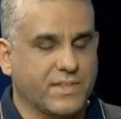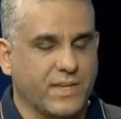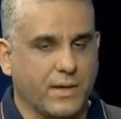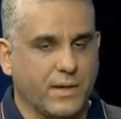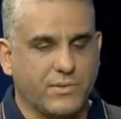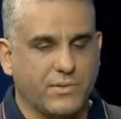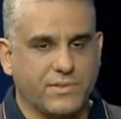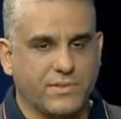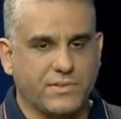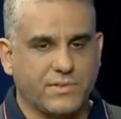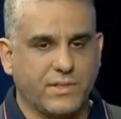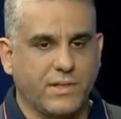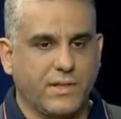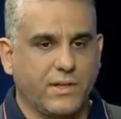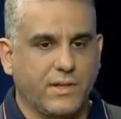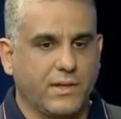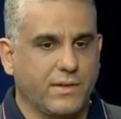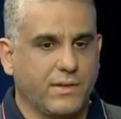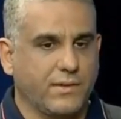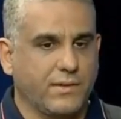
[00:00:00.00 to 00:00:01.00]
cameras
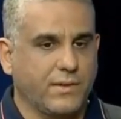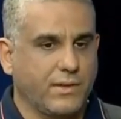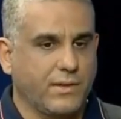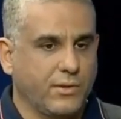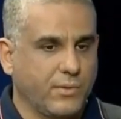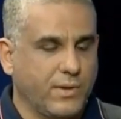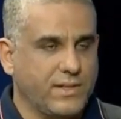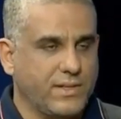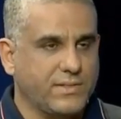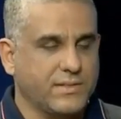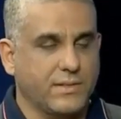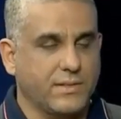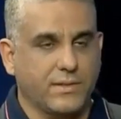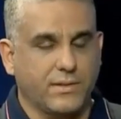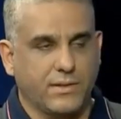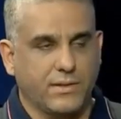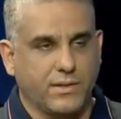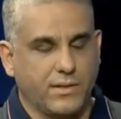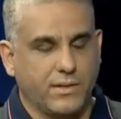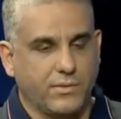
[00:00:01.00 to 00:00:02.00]
in the US
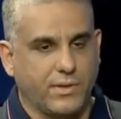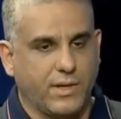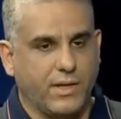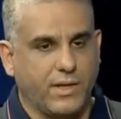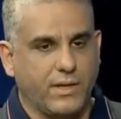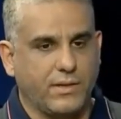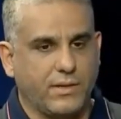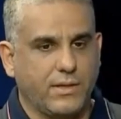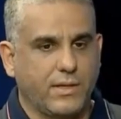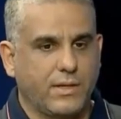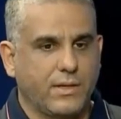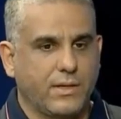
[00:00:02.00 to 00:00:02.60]
and in the UK,